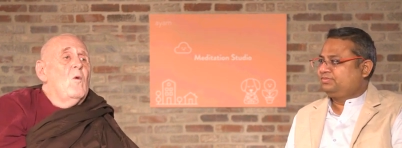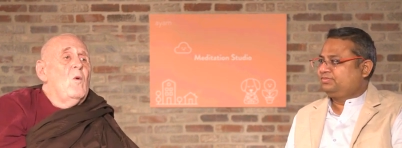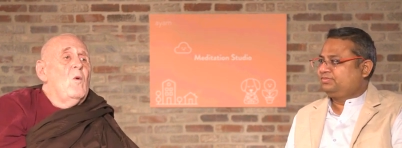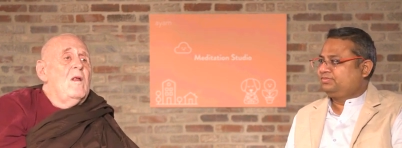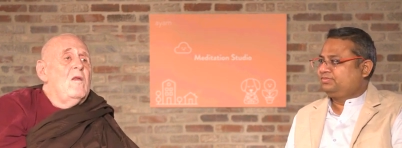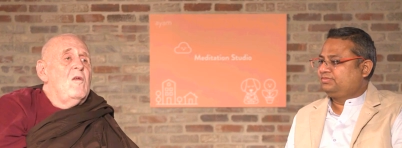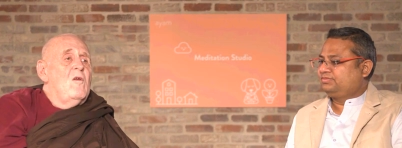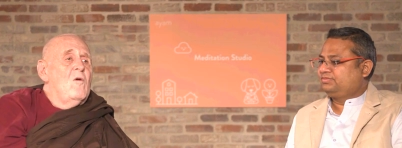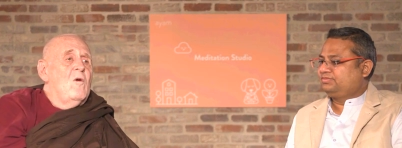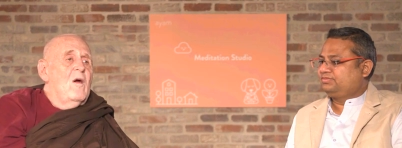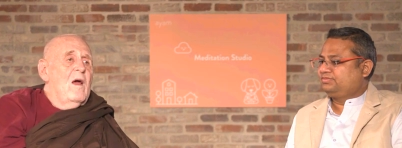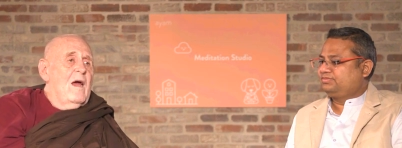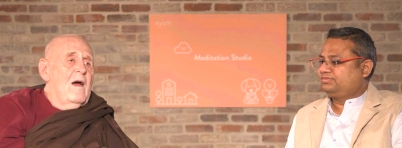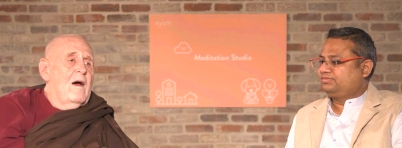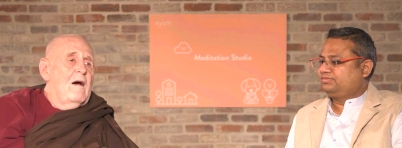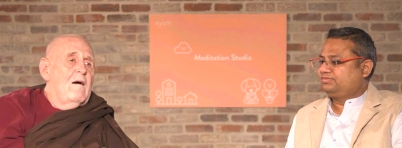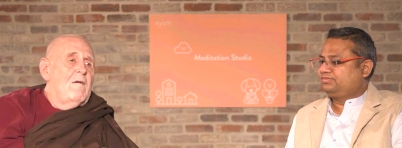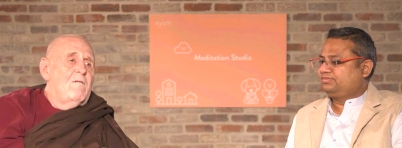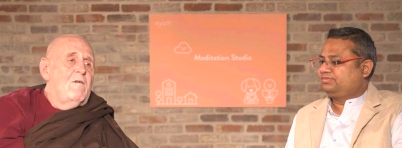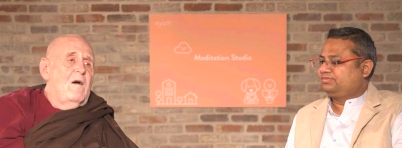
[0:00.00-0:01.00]
Speaker 1: When you
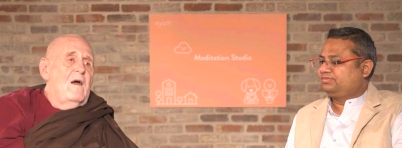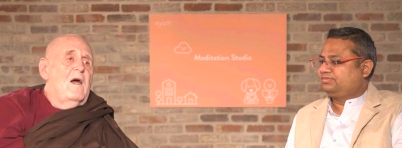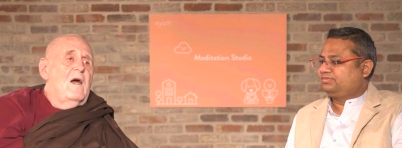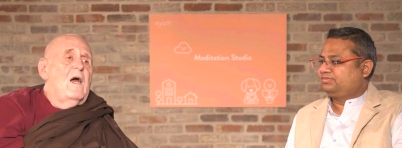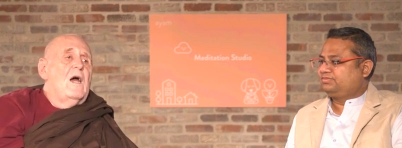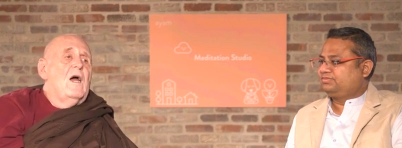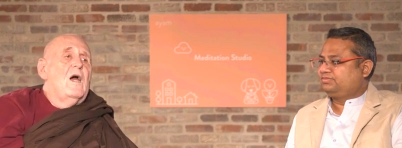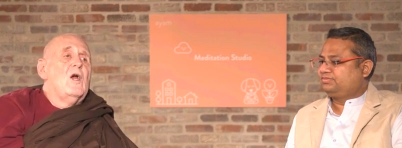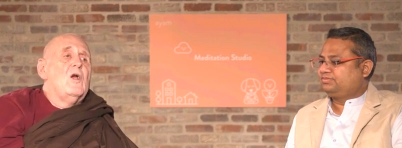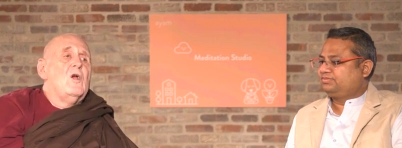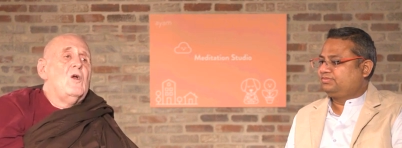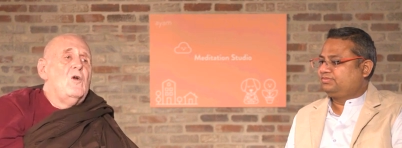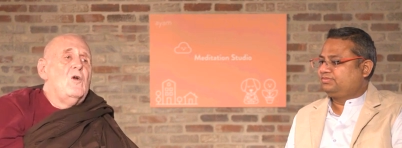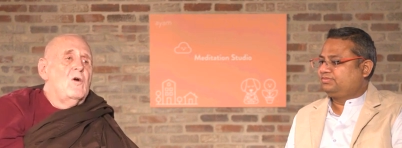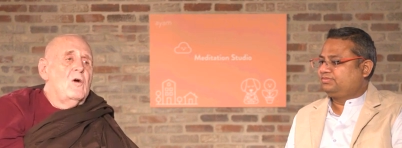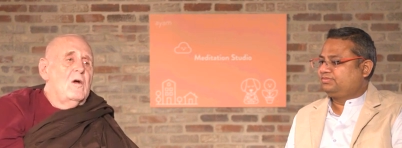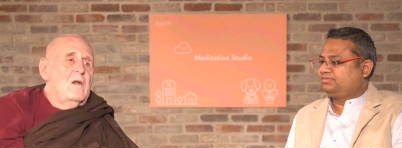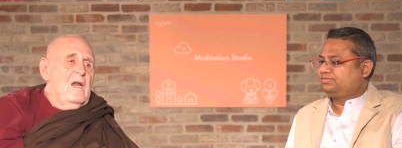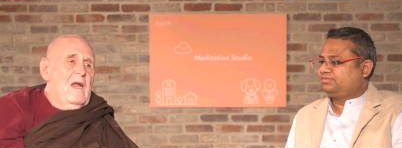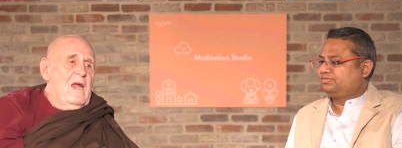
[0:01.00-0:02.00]
have
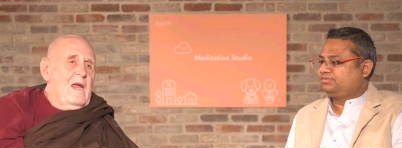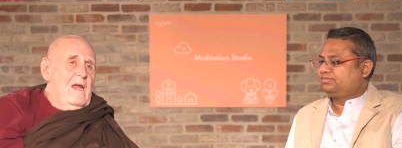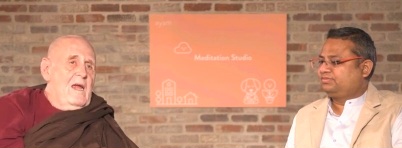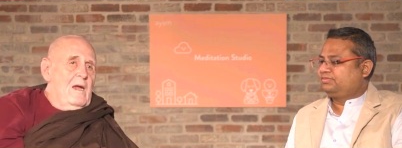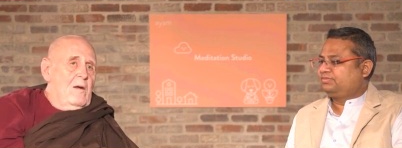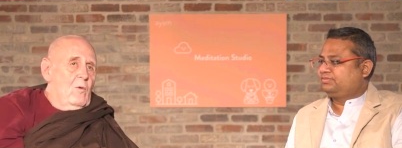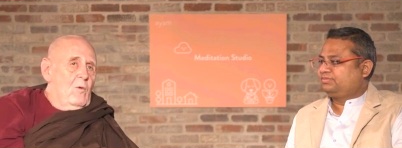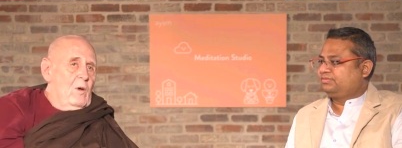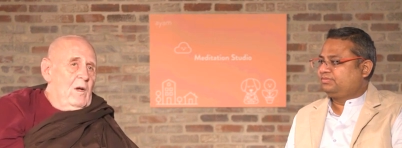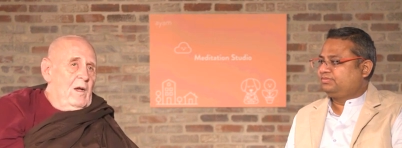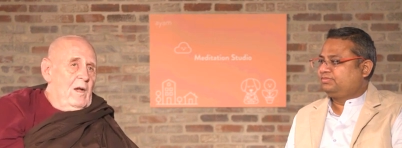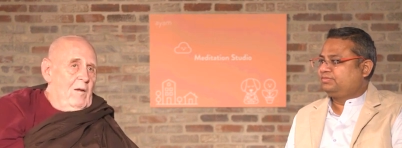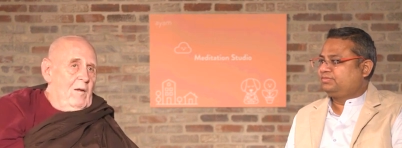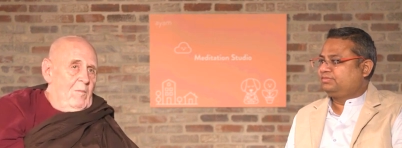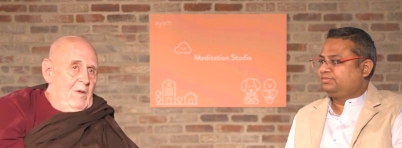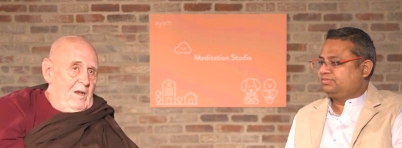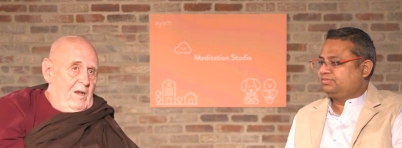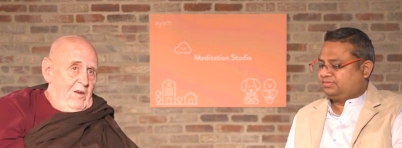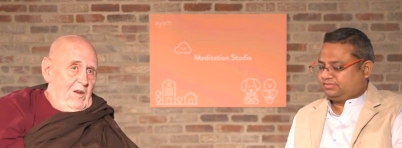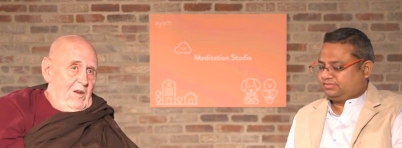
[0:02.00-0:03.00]
good
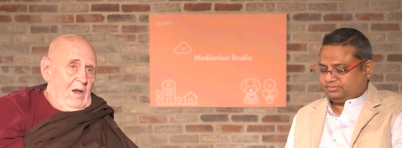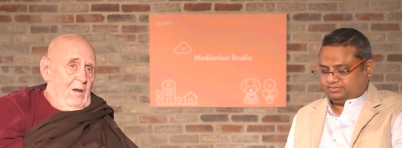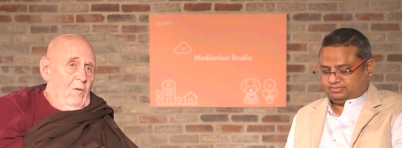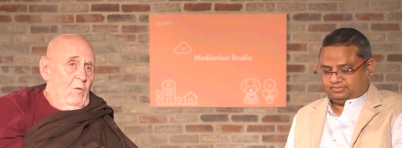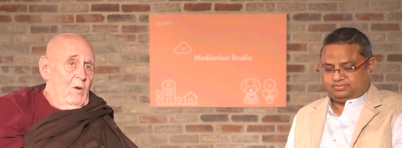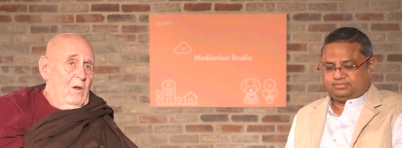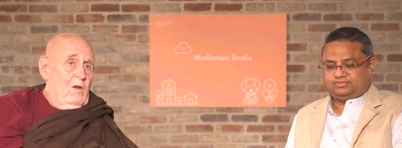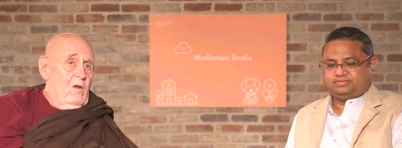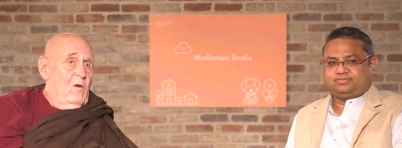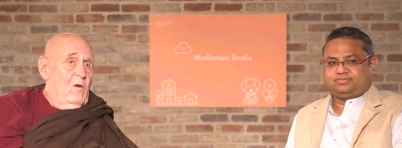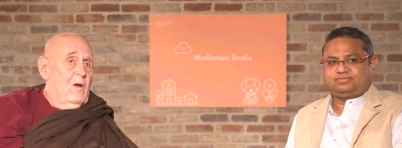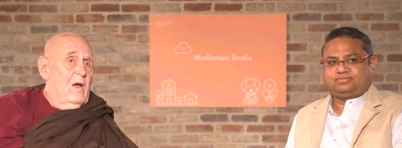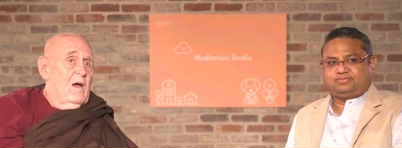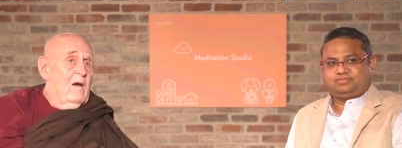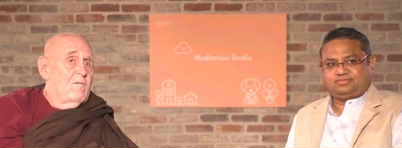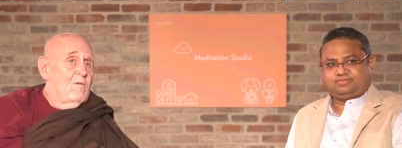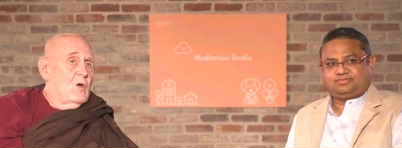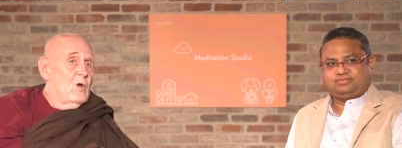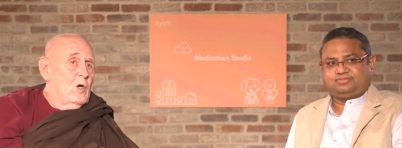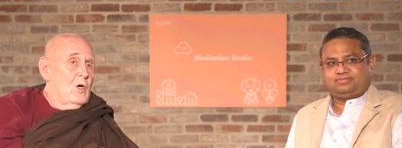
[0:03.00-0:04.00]
equanimity, when you
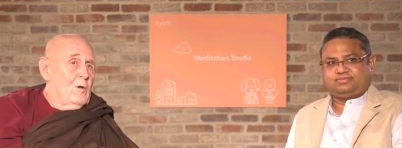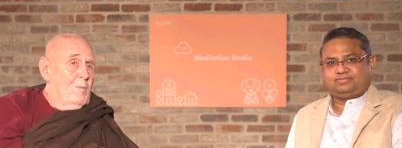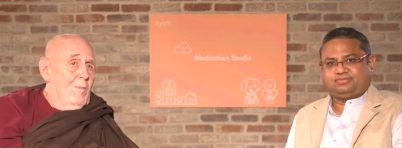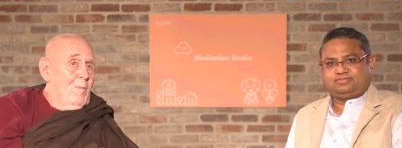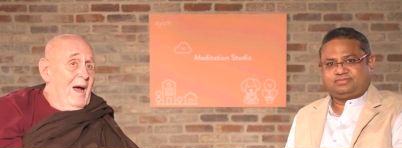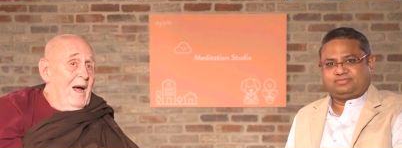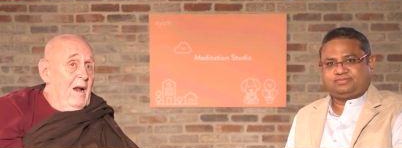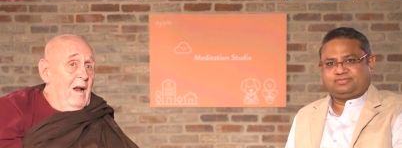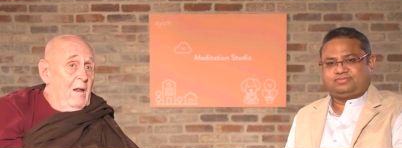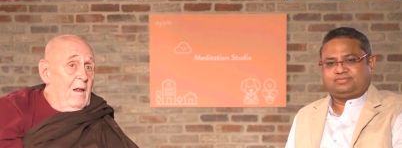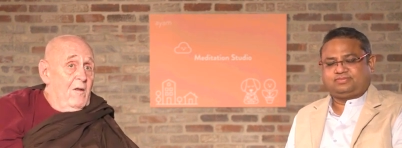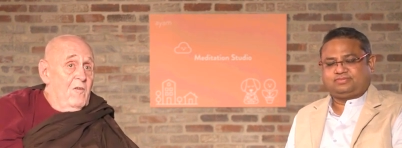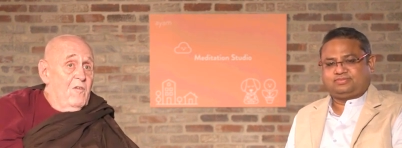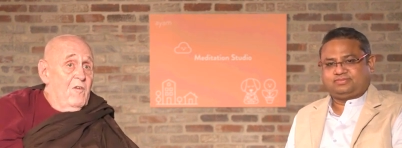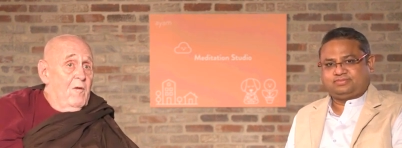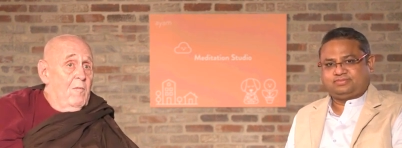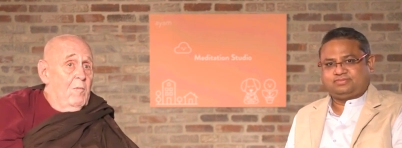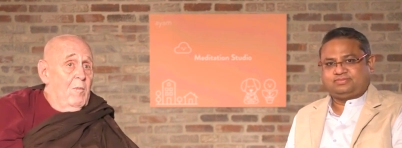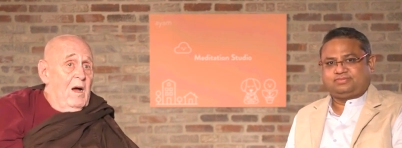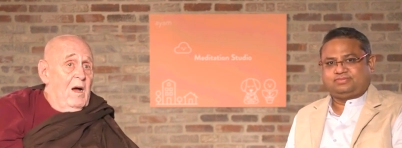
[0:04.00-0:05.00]
have good balance of